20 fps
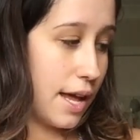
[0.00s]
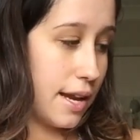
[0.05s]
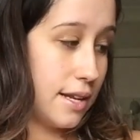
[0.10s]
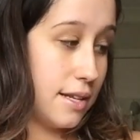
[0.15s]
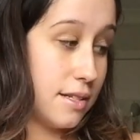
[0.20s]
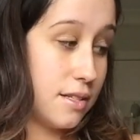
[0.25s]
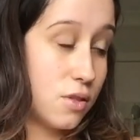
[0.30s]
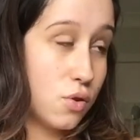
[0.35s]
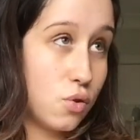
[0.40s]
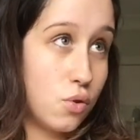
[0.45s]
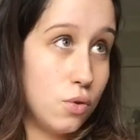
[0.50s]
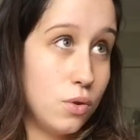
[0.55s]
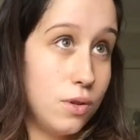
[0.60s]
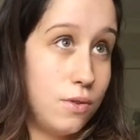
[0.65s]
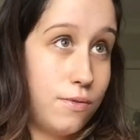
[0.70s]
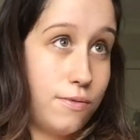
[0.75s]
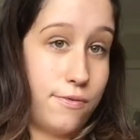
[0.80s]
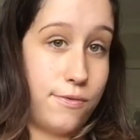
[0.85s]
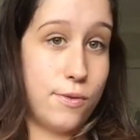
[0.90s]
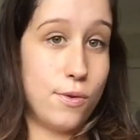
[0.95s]
And it's
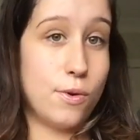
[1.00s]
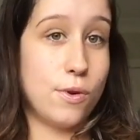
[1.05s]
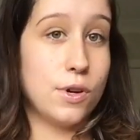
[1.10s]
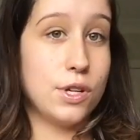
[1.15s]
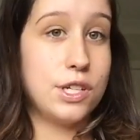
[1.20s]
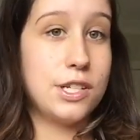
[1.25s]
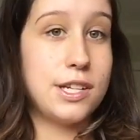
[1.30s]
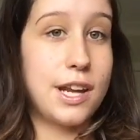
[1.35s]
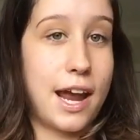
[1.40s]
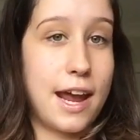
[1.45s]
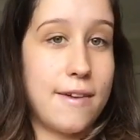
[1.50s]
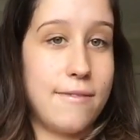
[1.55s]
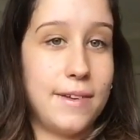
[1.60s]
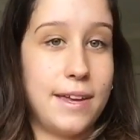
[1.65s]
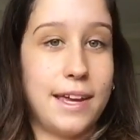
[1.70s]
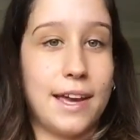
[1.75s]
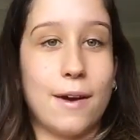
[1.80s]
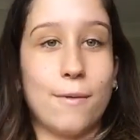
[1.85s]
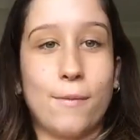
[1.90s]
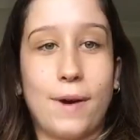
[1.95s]
good for
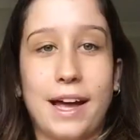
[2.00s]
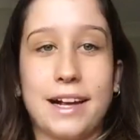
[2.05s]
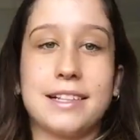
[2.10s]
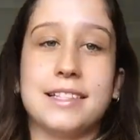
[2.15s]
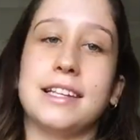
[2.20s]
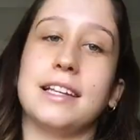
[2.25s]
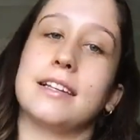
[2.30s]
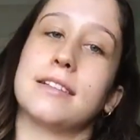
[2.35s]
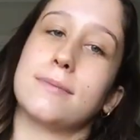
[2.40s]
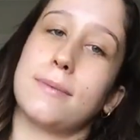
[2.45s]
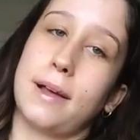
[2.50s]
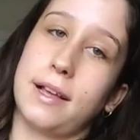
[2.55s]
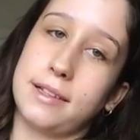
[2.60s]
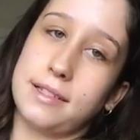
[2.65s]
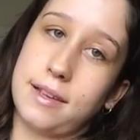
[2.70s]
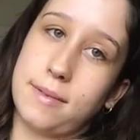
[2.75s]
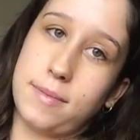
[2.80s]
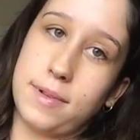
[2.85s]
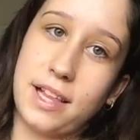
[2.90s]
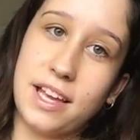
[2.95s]
shaving and waxing as well
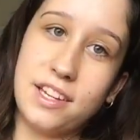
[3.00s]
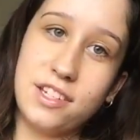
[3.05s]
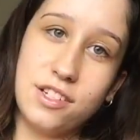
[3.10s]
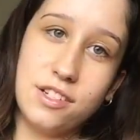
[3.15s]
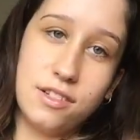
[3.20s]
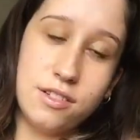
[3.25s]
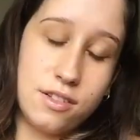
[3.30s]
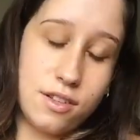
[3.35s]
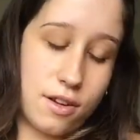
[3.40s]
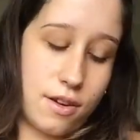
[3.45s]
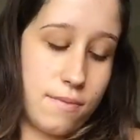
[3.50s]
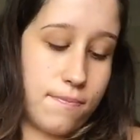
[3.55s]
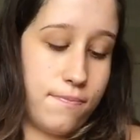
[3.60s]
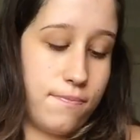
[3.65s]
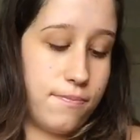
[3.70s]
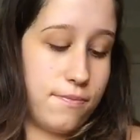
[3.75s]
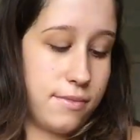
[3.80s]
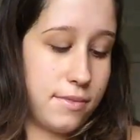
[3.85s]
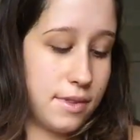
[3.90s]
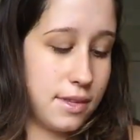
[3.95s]
as epilation, so
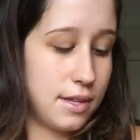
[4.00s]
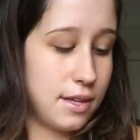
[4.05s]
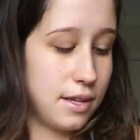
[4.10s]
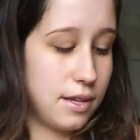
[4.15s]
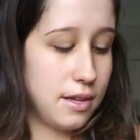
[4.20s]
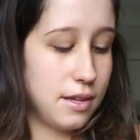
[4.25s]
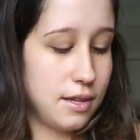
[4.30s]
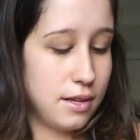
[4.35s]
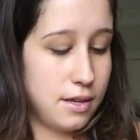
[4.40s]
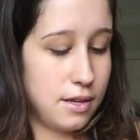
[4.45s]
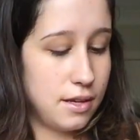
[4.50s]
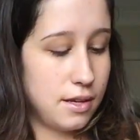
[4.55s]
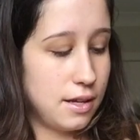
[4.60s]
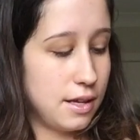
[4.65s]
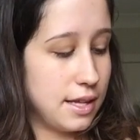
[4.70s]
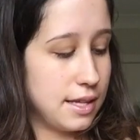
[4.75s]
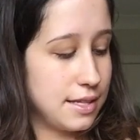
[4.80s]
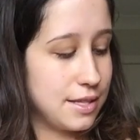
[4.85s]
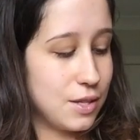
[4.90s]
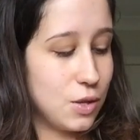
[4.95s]

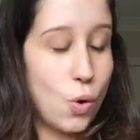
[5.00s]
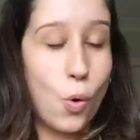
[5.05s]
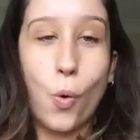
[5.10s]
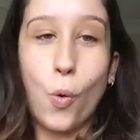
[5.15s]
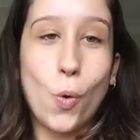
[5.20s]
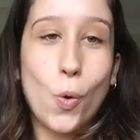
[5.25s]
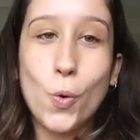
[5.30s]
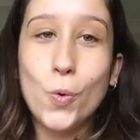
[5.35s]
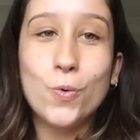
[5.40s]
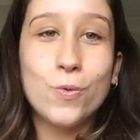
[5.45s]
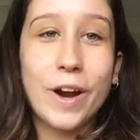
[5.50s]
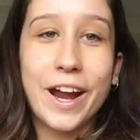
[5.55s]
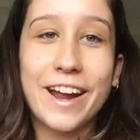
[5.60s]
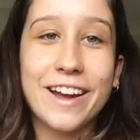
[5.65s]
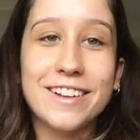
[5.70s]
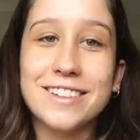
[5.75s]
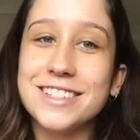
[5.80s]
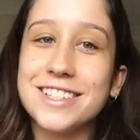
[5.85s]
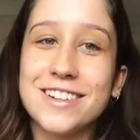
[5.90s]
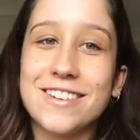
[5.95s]
it's an
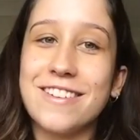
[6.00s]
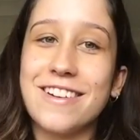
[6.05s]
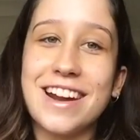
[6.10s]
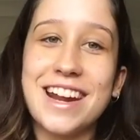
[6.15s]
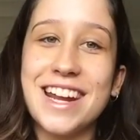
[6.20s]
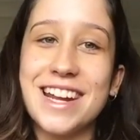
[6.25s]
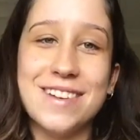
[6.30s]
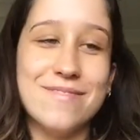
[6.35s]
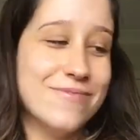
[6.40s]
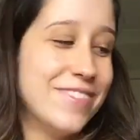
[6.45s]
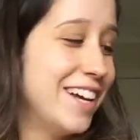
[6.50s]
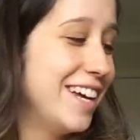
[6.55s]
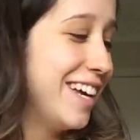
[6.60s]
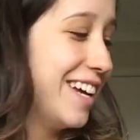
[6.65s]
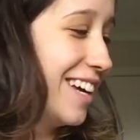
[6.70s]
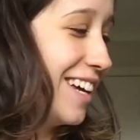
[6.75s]
all-round cream.